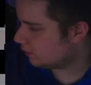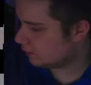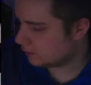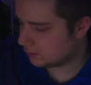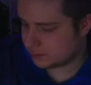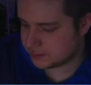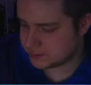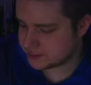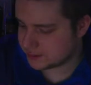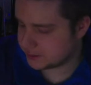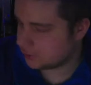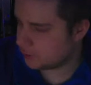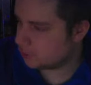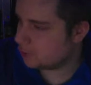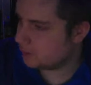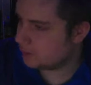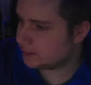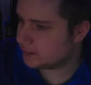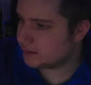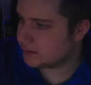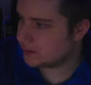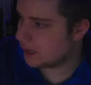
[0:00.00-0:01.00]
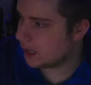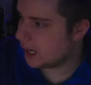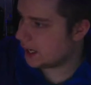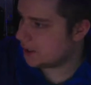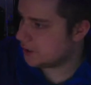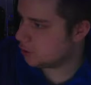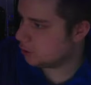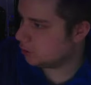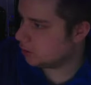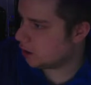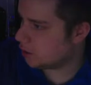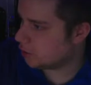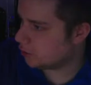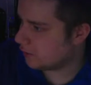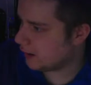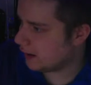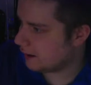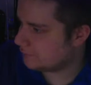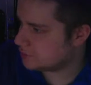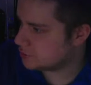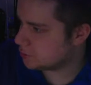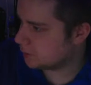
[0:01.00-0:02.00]
like I said, currently no longer
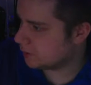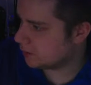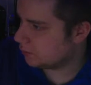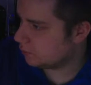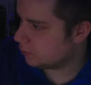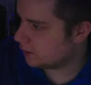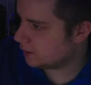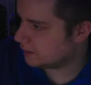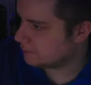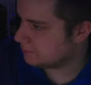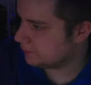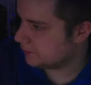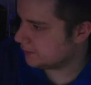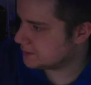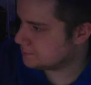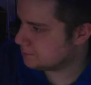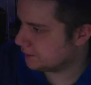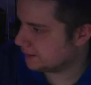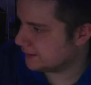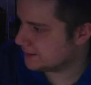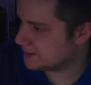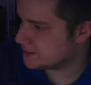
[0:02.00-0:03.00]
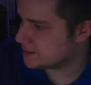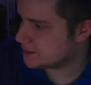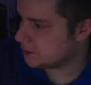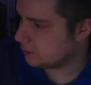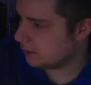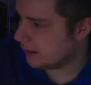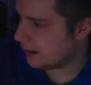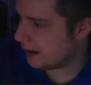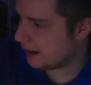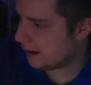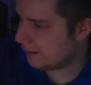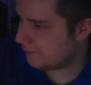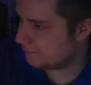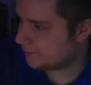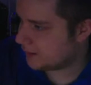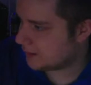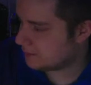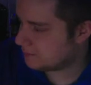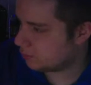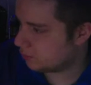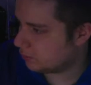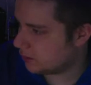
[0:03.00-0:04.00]
have a tornado warning in place, but they still have
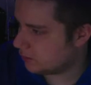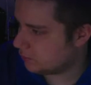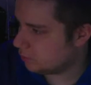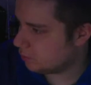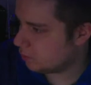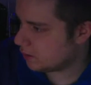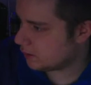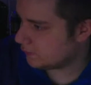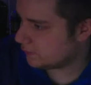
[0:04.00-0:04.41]
that marine warning